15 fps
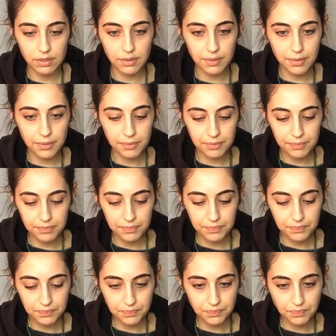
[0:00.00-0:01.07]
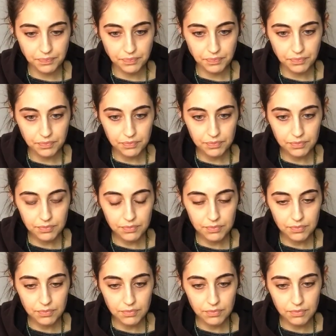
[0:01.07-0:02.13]

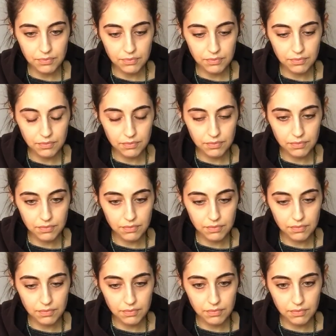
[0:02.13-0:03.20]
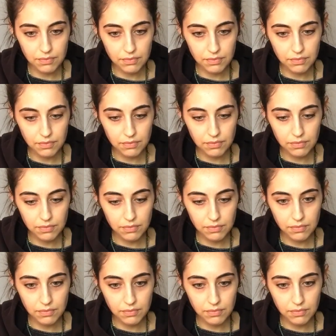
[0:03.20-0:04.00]
[no speech]